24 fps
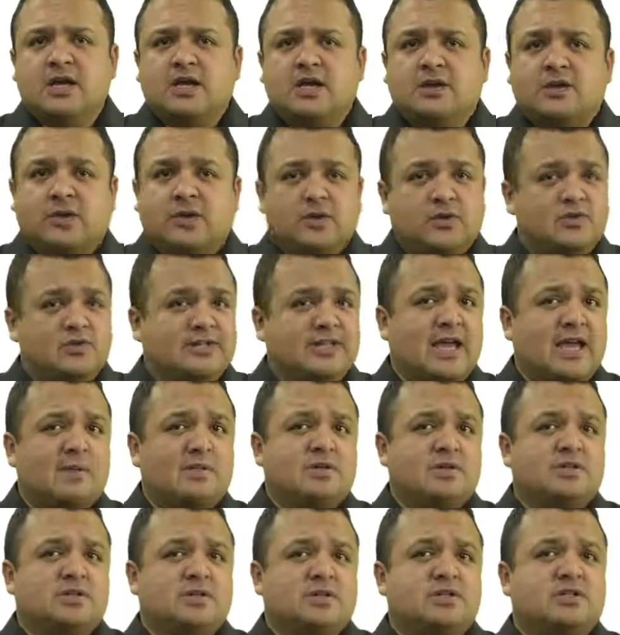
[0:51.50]
Those
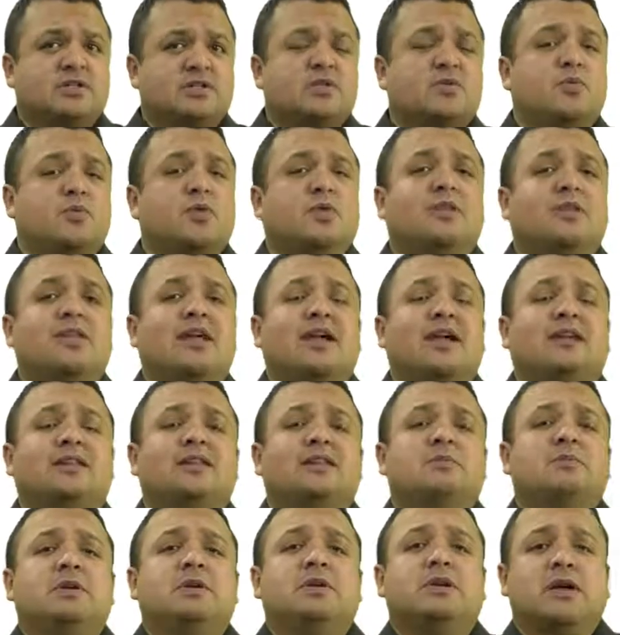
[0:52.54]
damages will
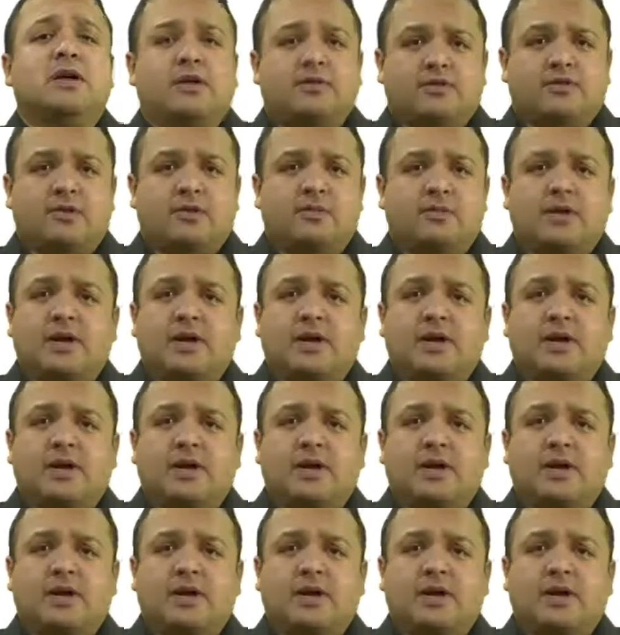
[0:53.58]
likely be covered